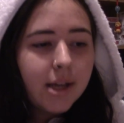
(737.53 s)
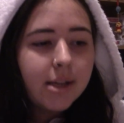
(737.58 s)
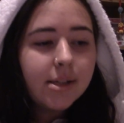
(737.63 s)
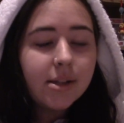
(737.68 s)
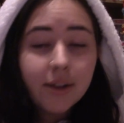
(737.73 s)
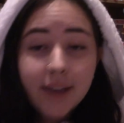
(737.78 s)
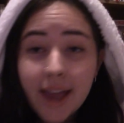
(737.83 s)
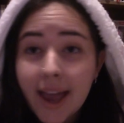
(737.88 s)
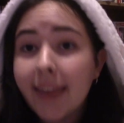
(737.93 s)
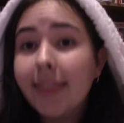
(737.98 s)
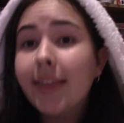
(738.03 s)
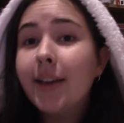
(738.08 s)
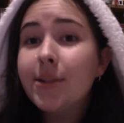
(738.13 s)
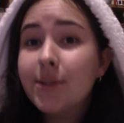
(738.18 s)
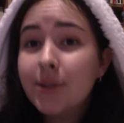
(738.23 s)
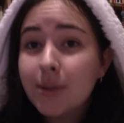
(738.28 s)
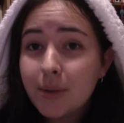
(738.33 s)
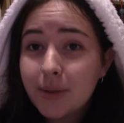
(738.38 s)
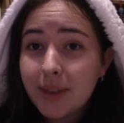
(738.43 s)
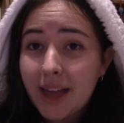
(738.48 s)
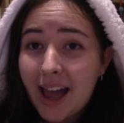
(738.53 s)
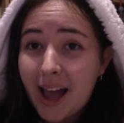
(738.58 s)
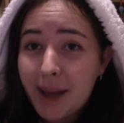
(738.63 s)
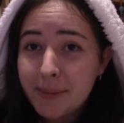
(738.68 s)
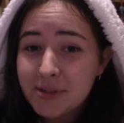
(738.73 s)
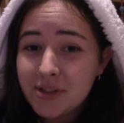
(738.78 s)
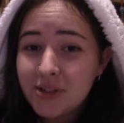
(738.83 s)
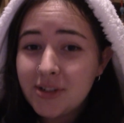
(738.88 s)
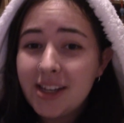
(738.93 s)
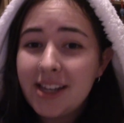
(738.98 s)
So yeah, those are all the
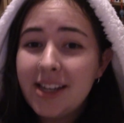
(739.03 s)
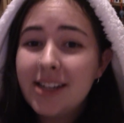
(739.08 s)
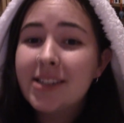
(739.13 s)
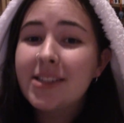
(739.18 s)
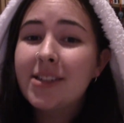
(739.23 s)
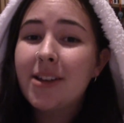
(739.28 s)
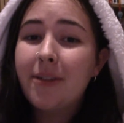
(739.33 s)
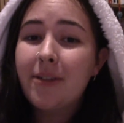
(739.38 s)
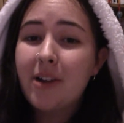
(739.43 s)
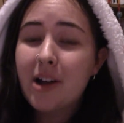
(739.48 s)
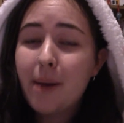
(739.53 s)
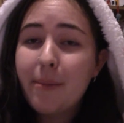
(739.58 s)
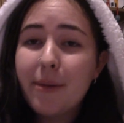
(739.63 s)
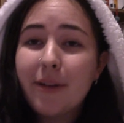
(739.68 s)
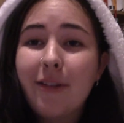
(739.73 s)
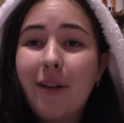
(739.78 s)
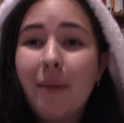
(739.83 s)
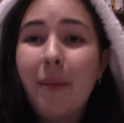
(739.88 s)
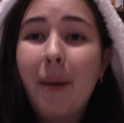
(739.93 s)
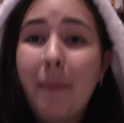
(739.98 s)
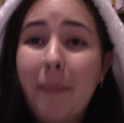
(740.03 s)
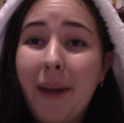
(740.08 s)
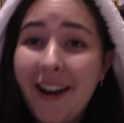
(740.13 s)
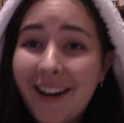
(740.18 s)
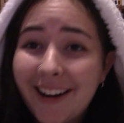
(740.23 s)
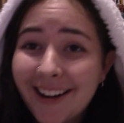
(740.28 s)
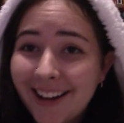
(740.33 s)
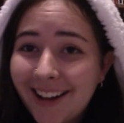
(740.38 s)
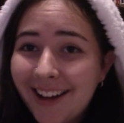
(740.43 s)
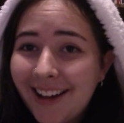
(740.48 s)
apps you need. So if you're coming from
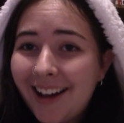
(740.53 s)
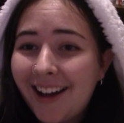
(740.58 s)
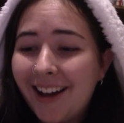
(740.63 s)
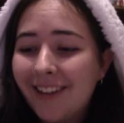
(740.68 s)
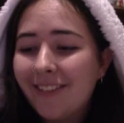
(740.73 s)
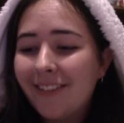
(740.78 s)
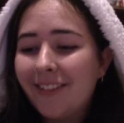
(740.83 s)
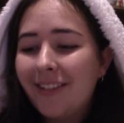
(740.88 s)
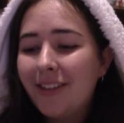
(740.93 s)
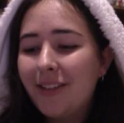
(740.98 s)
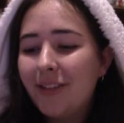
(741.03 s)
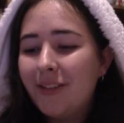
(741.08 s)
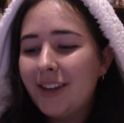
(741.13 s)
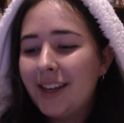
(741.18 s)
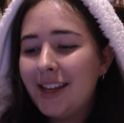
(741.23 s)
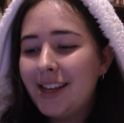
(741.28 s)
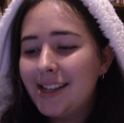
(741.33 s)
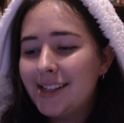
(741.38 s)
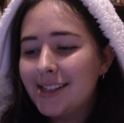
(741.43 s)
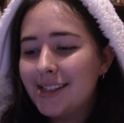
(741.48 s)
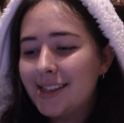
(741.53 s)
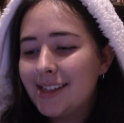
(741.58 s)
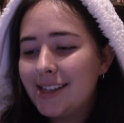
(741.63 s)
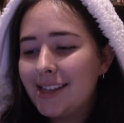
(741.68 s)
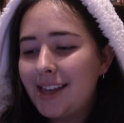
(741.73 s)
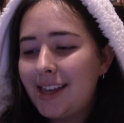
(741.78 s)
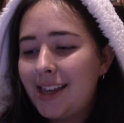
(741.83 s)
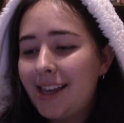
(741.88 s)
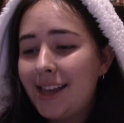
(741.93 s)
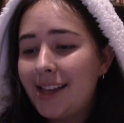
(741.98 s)
America, you need
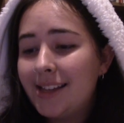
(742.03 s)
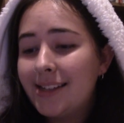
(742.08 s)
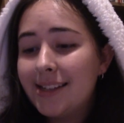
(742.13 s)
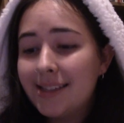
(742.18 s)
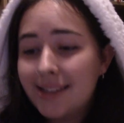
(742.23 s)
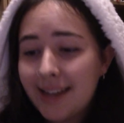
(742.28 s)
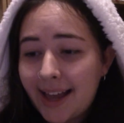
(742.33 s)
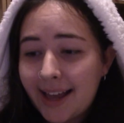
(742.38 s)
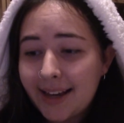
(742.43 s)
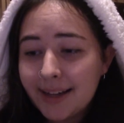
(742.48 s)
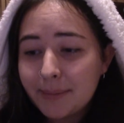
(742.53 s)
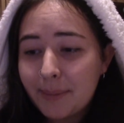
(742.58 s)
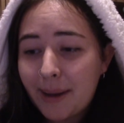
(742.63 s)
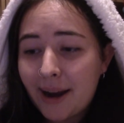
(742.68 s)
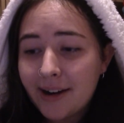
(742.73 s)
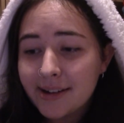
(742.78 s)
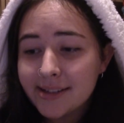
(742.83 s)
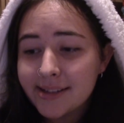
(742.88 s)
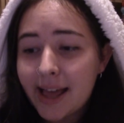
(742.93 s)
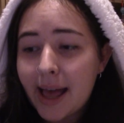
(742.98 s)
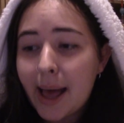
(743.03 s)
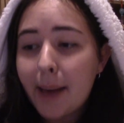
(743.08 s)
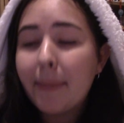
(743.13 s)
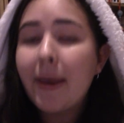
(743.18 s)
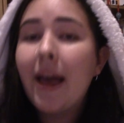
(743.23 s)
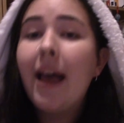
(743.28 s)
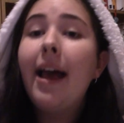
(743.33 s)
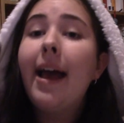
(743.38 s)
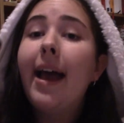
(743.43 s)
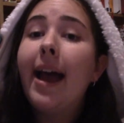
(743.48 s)
the Disneyland Paris
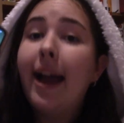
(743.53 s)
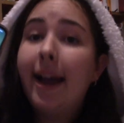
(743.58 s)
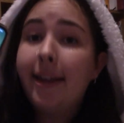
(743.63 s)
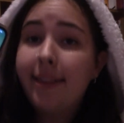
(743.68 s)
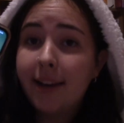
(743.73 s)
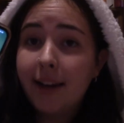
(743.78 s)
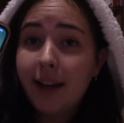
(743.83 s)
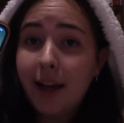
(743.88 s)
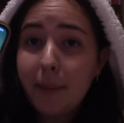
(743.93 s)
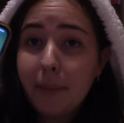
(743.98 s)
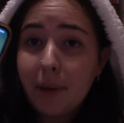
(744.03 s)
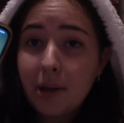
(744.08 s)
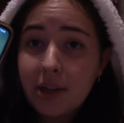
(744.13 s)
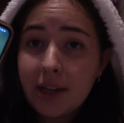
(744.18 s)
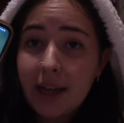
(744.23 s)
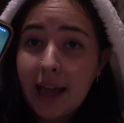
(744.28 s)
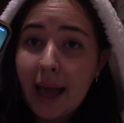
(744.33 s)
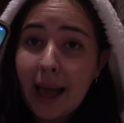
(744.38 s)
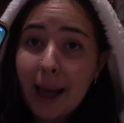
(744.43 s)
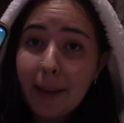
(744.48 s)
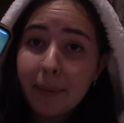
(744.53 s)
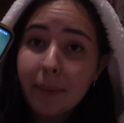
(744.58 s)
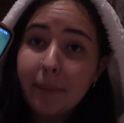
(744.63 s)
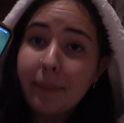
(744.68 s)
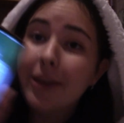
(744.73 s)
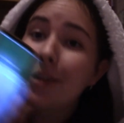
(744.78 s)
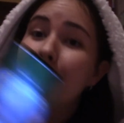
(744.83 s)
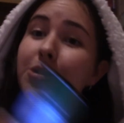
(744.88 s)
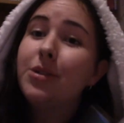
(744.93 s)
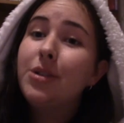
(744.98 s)
app and the Lime Bertie app.
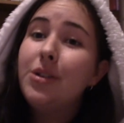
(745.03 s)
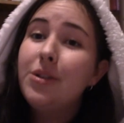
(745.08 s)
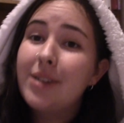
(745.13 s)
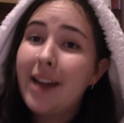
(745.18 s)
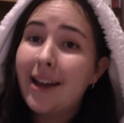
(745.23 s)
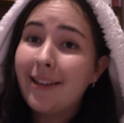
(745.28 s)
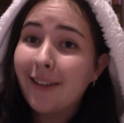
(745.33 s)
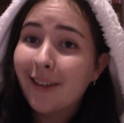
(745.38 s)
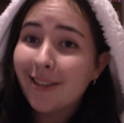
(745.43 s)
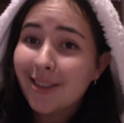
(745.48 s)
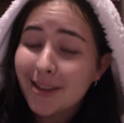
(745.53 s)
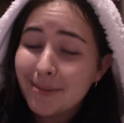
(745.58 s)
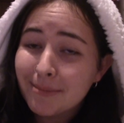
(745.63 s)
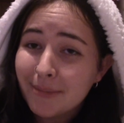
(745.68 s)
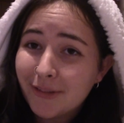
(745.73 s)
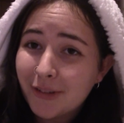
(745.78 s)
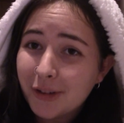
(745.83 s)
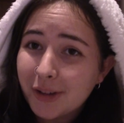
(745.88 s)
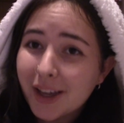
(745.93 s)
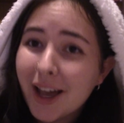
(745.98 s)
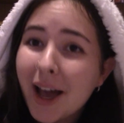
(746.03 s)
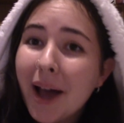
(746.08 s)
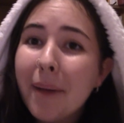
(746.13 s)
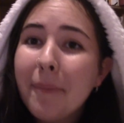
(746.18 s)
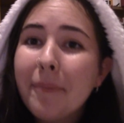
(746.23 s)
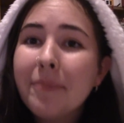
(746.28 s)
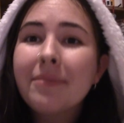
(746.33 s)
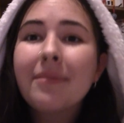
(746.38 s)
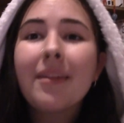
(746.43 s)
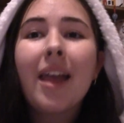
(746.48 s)
Make sure you download them before you
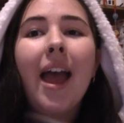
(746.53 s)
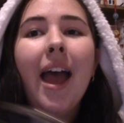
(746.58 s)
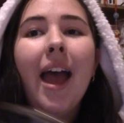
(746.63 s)
come.